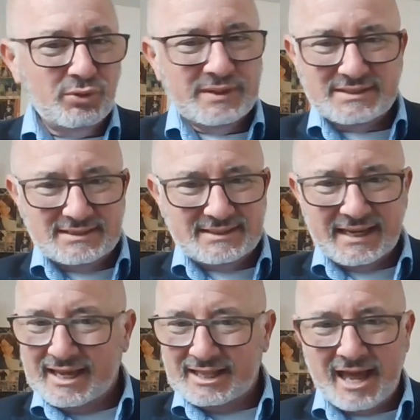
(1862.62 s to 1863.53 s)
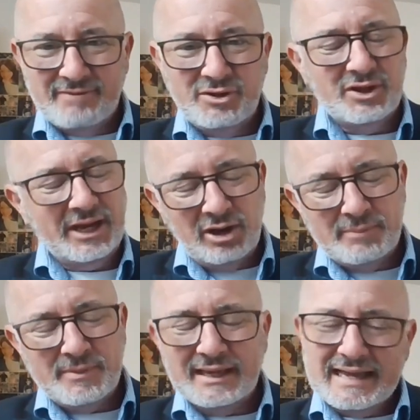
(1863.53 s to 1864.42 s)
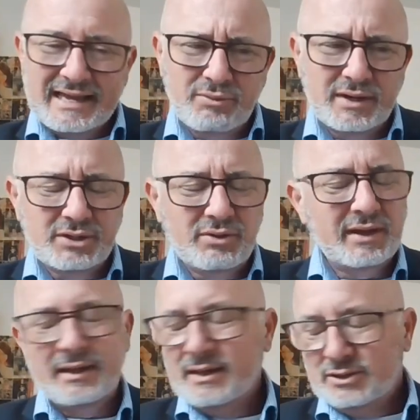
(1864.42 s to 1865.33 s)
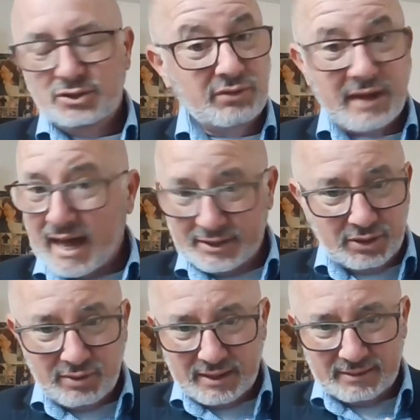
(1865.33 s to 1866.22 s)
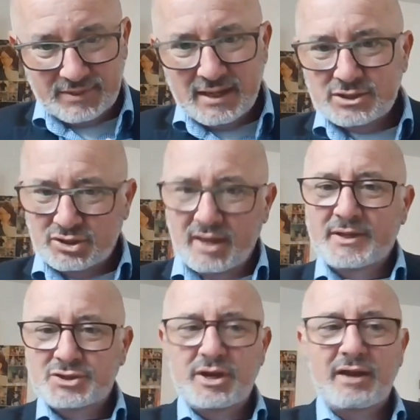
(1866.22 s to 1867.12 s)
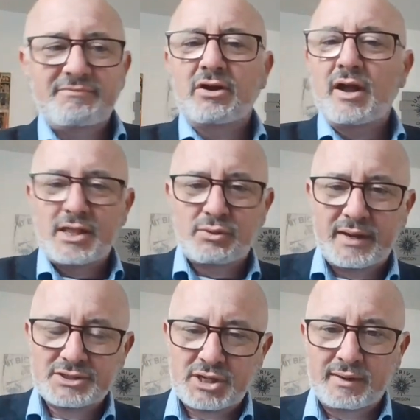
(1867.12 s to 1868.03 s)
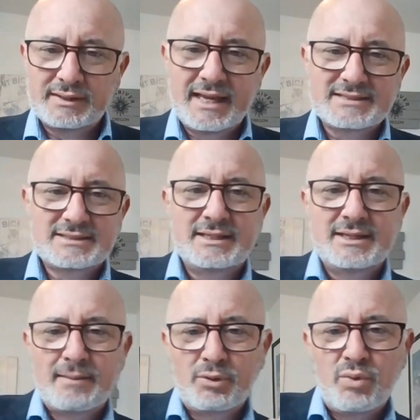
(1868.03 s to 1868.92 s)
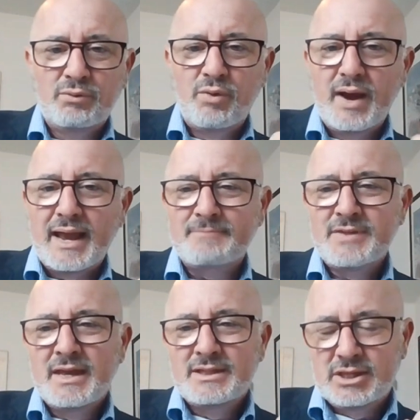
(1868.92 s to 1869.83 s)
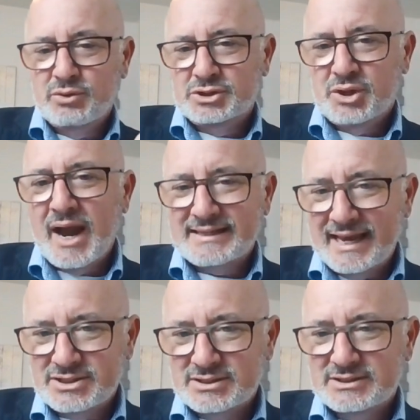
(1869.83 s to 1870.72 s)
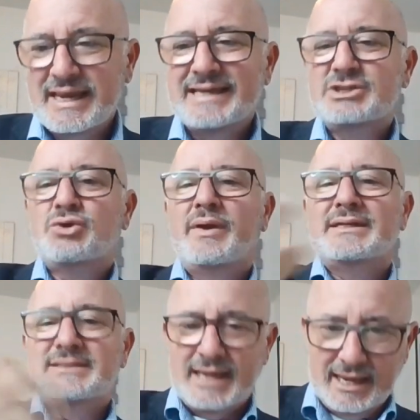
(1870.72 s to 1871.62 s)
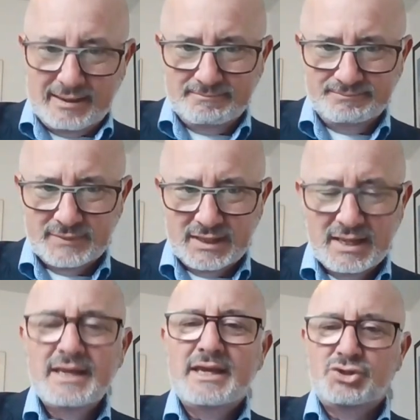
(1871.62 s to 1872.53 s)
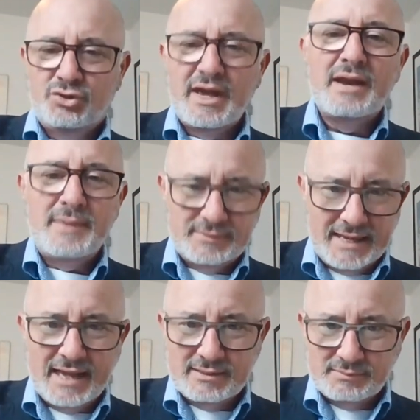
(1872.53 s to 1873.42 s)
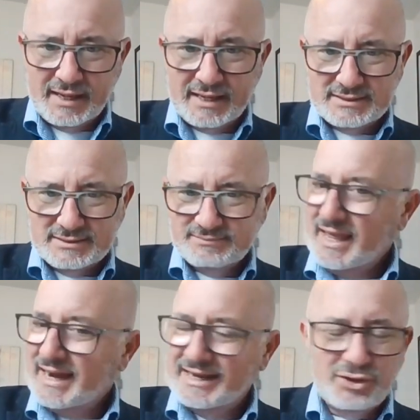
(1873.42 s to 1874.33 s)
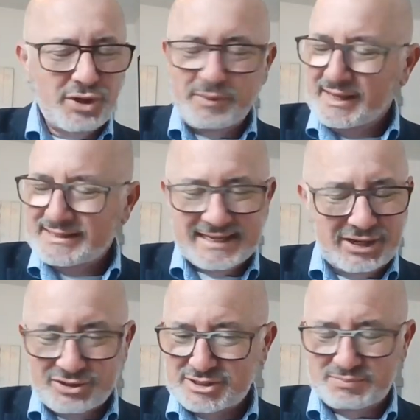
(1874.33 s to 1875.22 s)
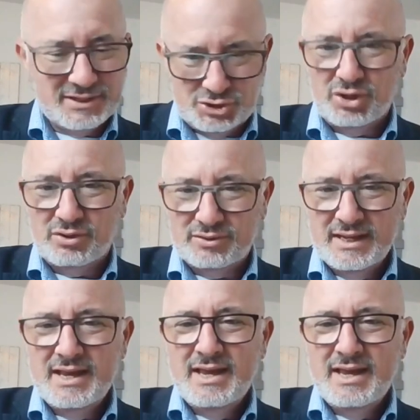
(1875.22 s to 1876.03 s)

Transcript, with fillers: of you are resisting it. A lot of you are hearing me like, I don't want to do it. You got to do it. So that means you got to figure out another way to generate leads. The number one way you attract agents into a team is you got to be able to hand them leads. And I know nobody likes to hear this, but it's true.